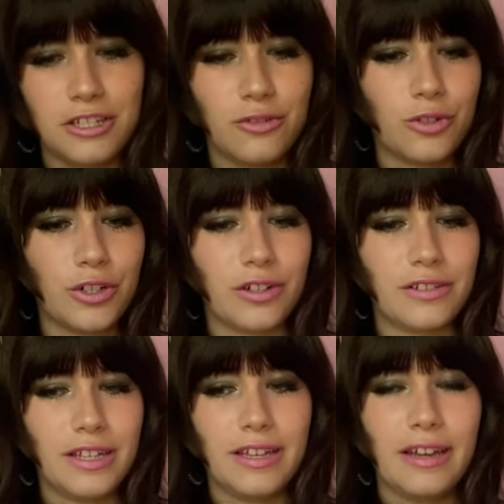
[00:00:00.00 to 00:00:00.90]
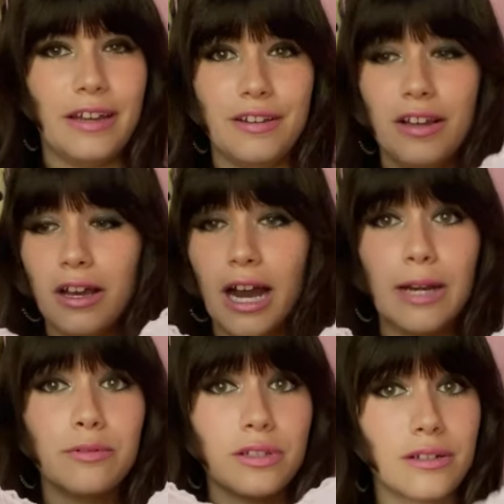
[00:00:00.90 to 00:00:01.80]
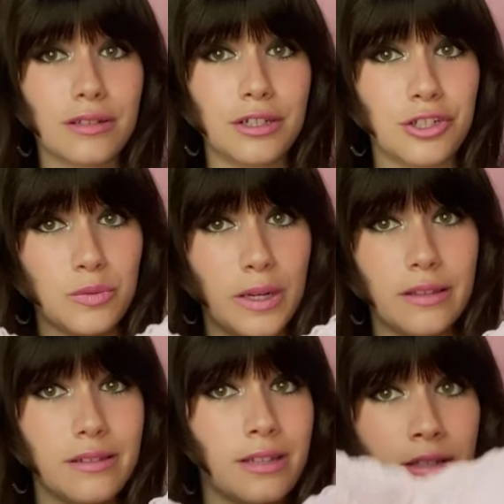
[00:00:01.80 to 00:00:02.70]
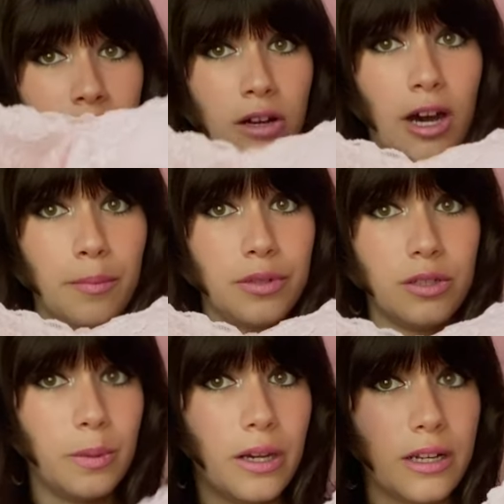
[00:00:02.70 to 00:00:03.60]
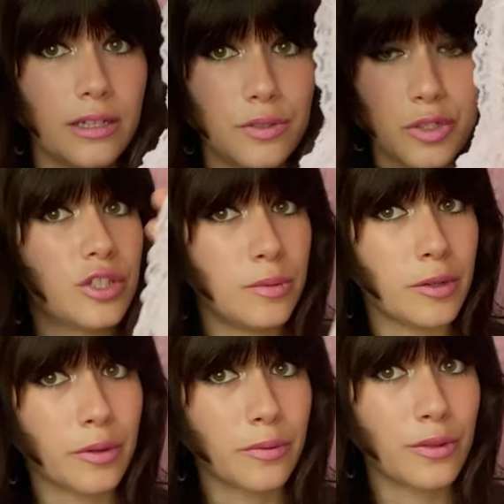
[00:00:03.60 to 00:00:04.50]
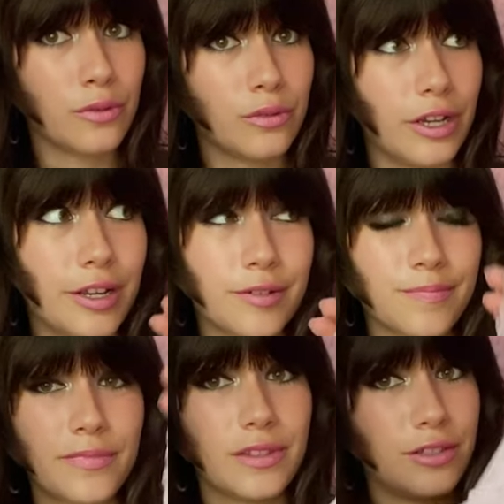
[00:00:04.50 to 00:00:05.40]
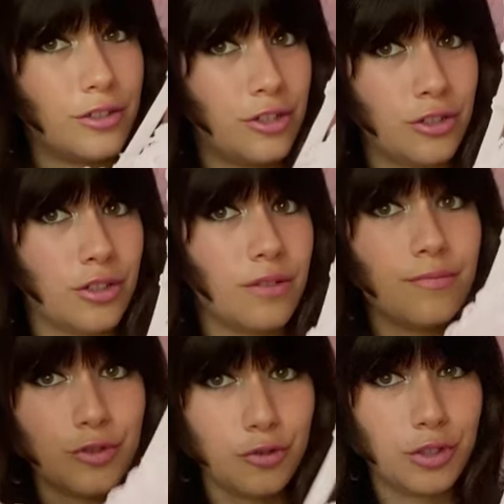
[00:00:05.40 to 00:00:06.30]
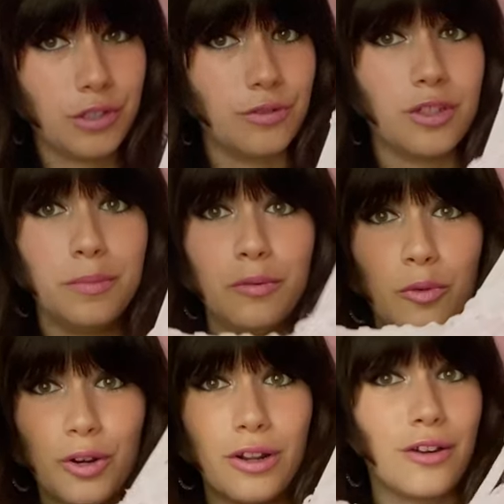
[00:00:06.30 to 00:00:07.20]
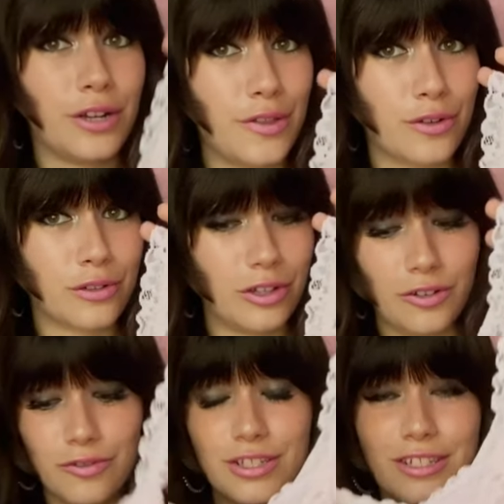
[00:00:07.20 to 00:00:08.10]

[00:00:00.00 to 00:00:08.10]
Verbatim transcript: so girly, and I will literally just wear this as a top, to be honest. To be real with you, like, this is just too cute to be worn underneath your clothes.